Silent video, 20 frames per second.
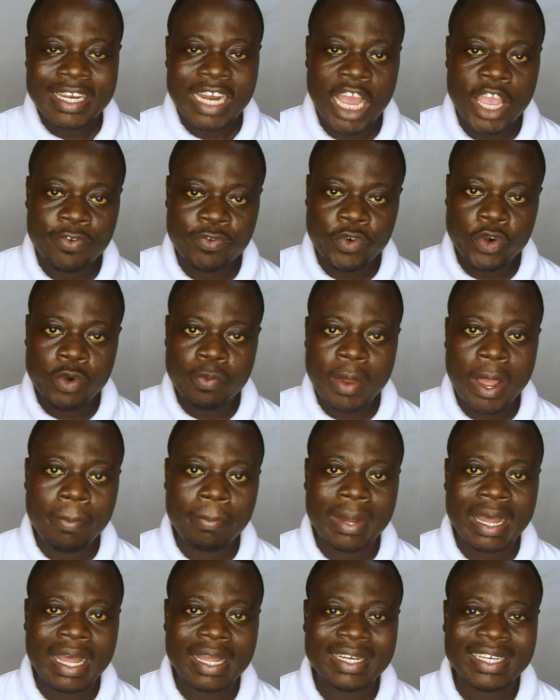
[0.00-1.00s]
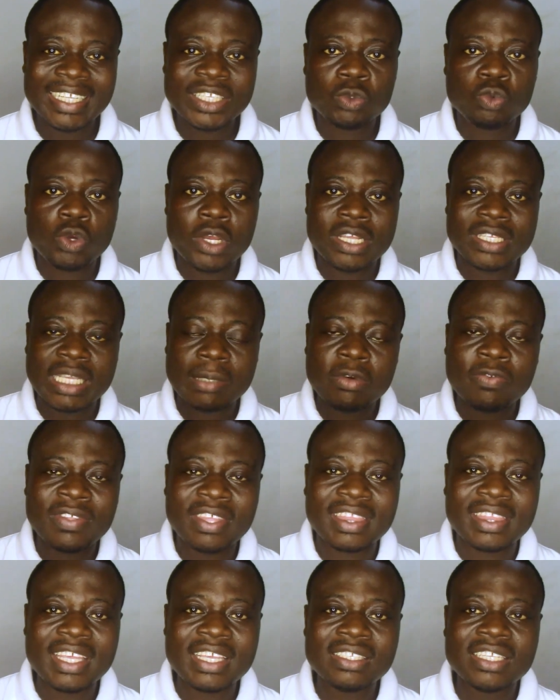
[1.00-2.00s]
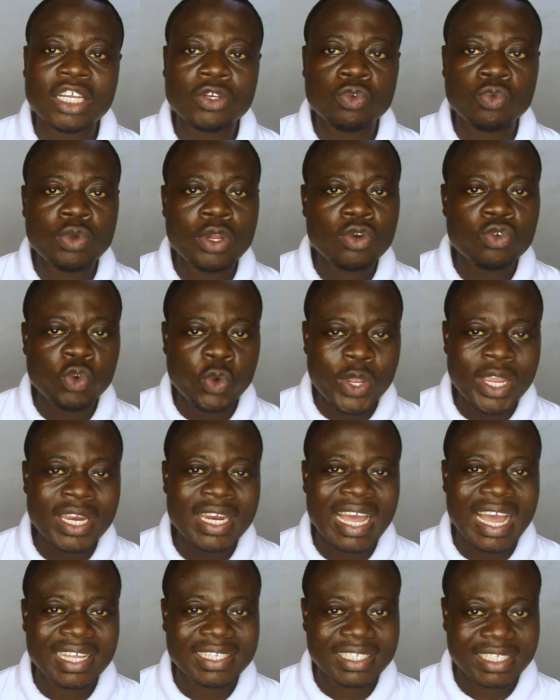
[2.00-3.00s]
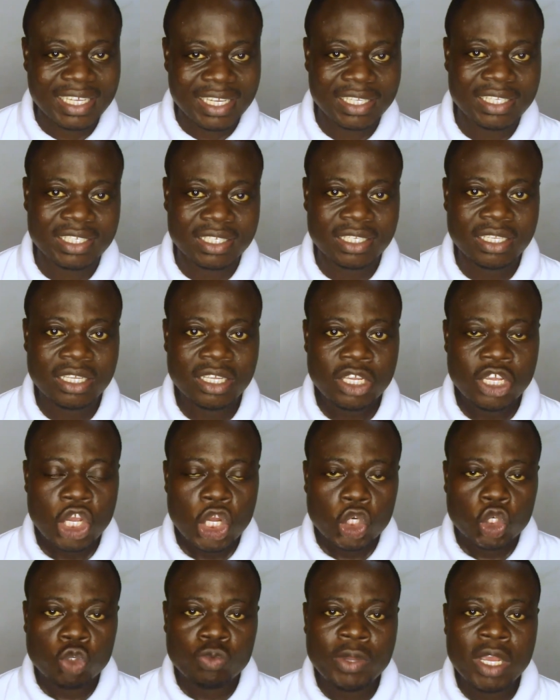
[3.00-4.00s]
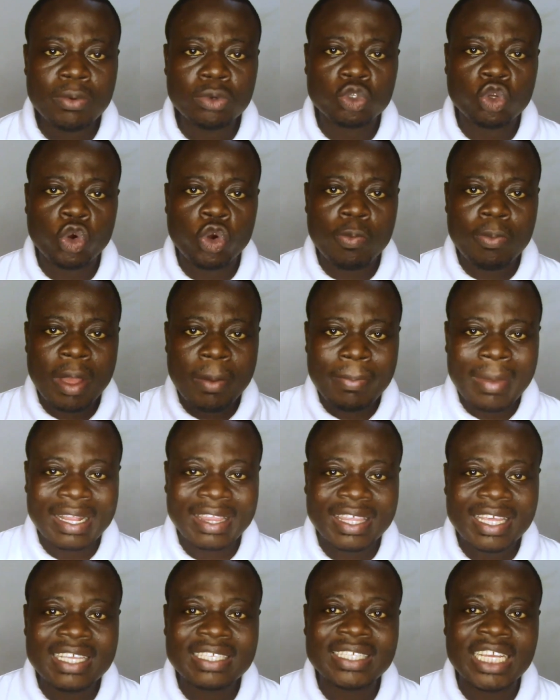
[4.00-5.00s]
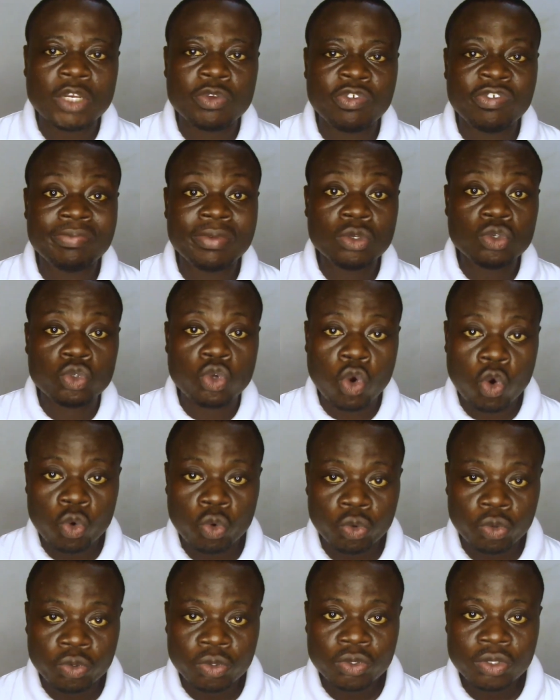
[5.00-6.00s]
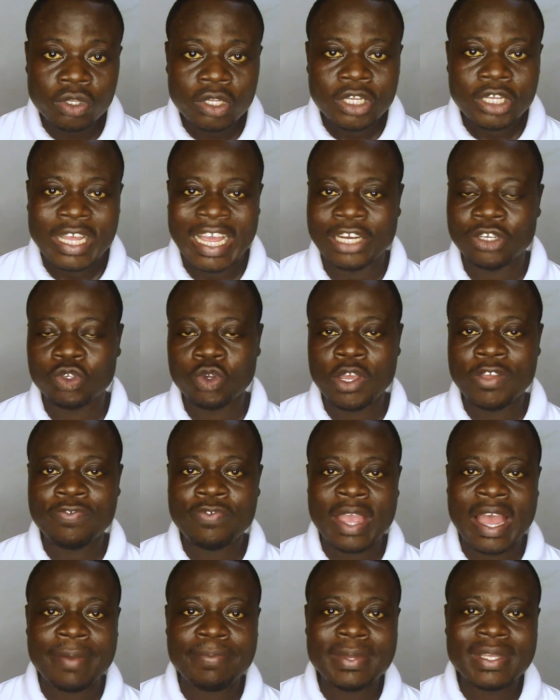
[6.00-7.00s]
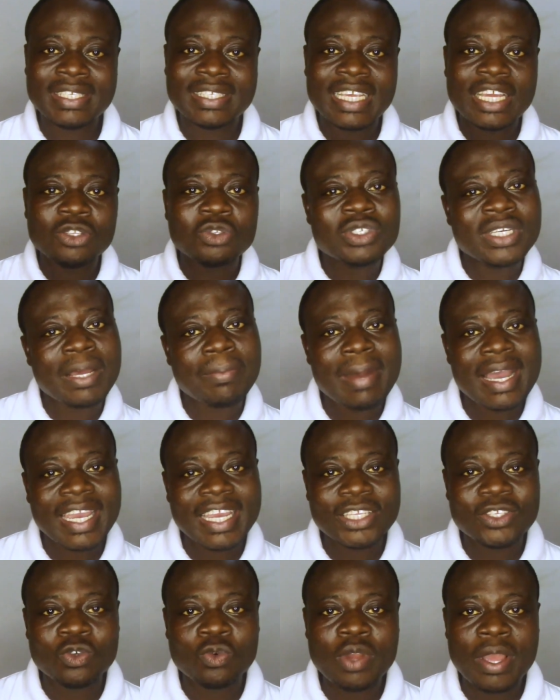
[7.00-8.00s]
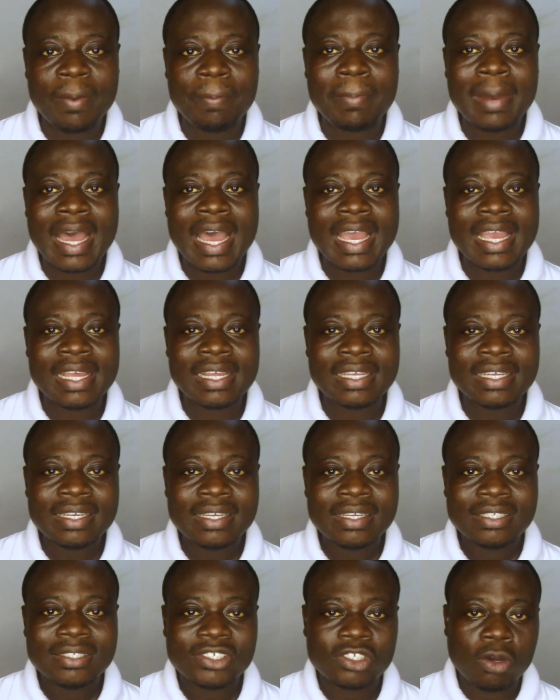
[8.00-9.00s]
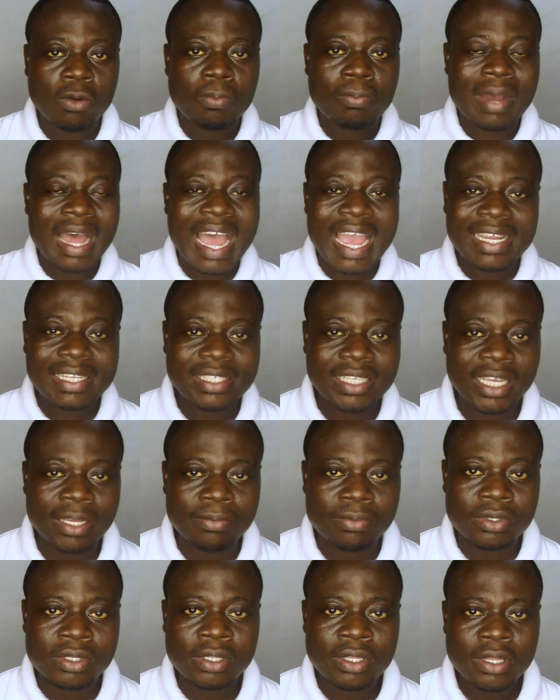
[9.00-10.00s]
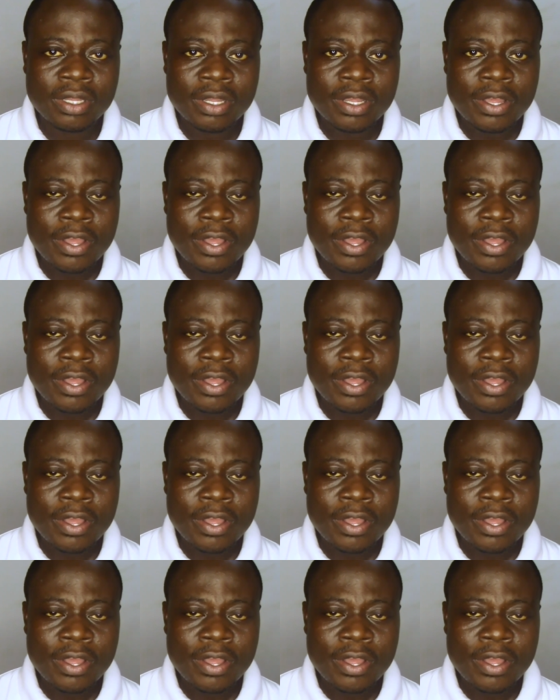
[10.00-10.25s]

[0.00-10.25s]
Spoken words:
Now if you remember, this were some of the things that we were doing as kids, to be able to remember things that we've been told. And so if you are being sent to the market to go and buy some items,